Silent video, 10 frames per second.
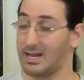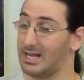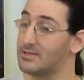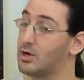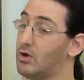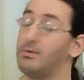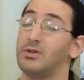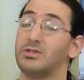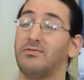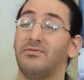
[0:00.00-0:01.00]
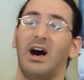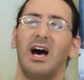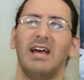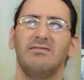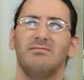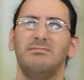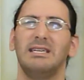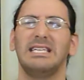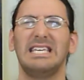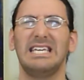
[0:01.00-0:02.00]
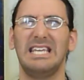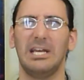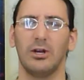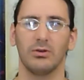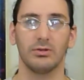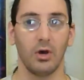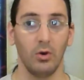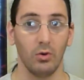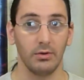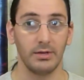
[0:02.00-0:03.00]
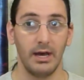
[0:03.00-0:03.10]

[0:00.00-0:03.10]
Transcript: It's almost 5 million years old.